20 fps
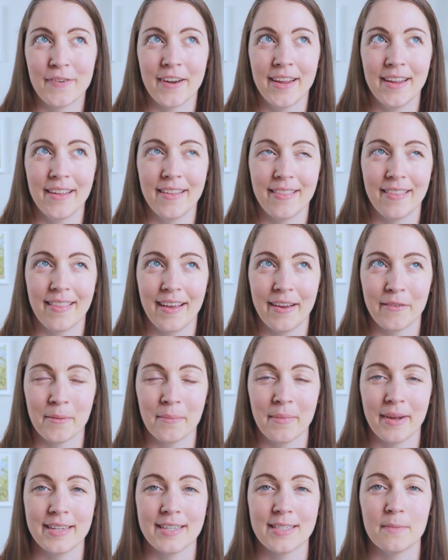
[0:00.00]
funny, that
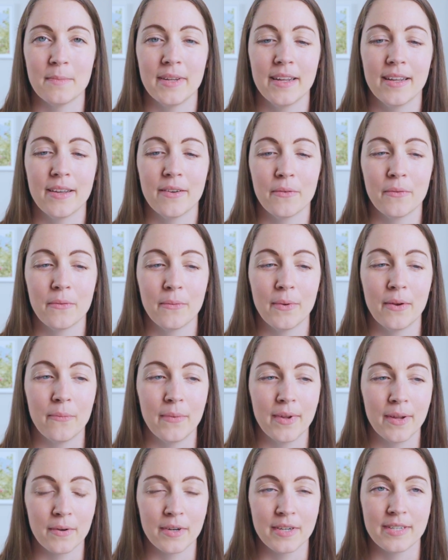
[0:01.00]
reminds me, when
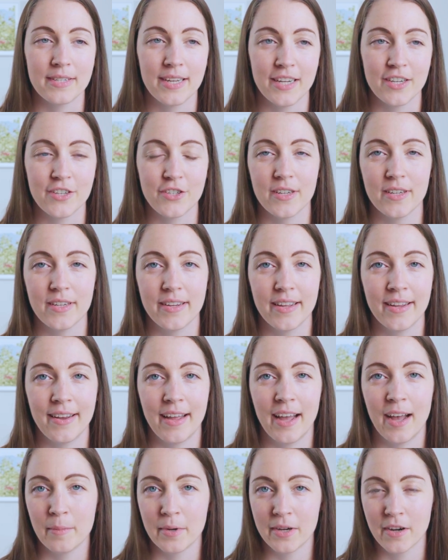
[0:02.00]
we were stationed in
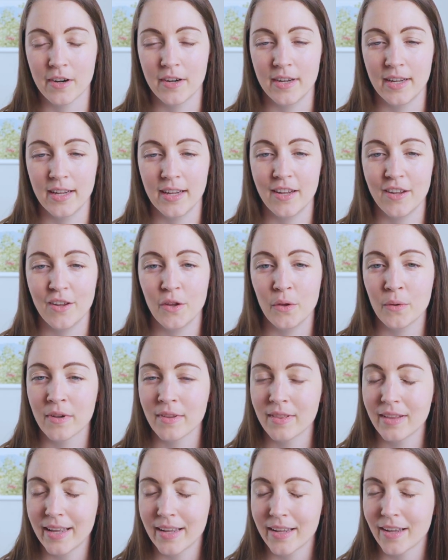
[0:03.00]
Albuquerque, you
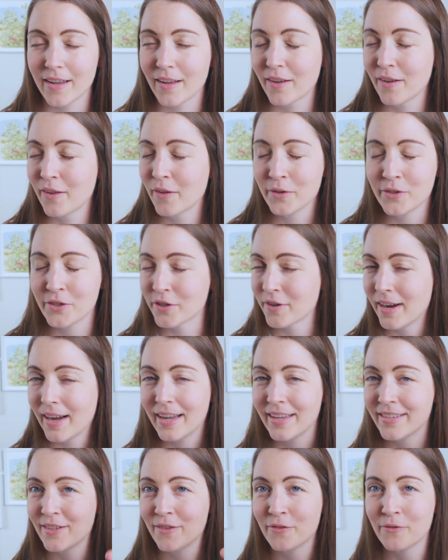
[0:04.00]
could like close your
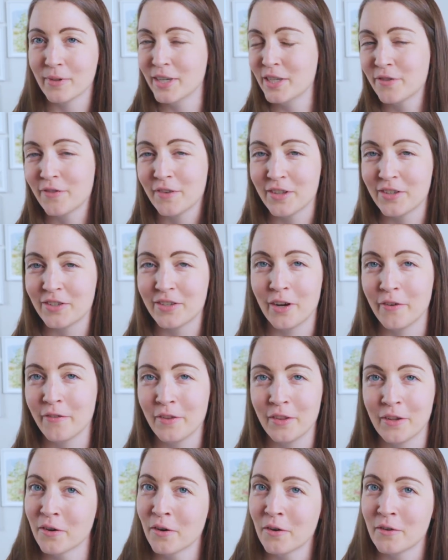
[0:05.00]
eyes and reach for the shelf
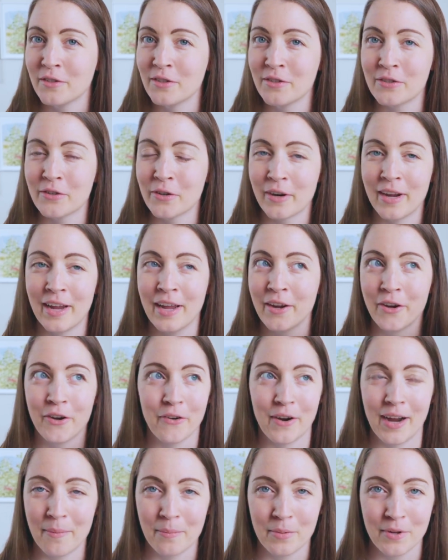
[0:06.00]
in the grocery store and
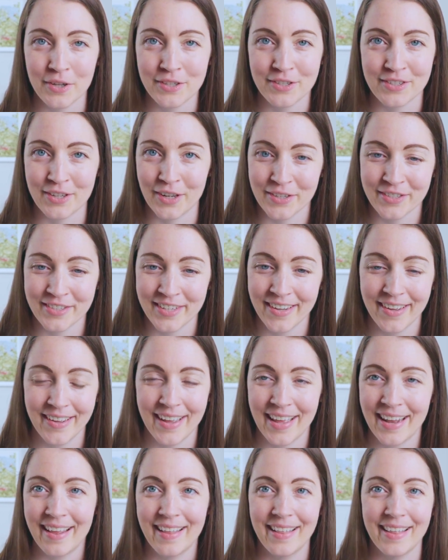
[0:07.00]
grab good salsa.
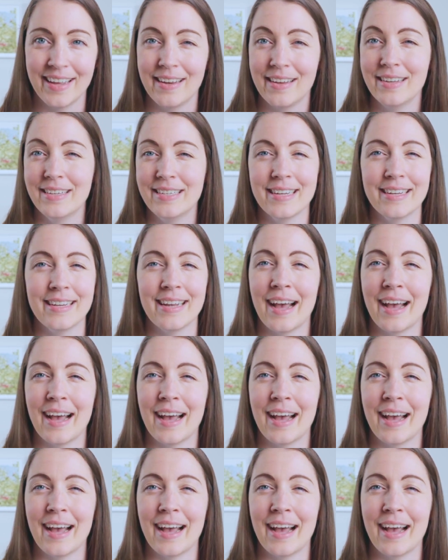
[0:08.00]
And I like did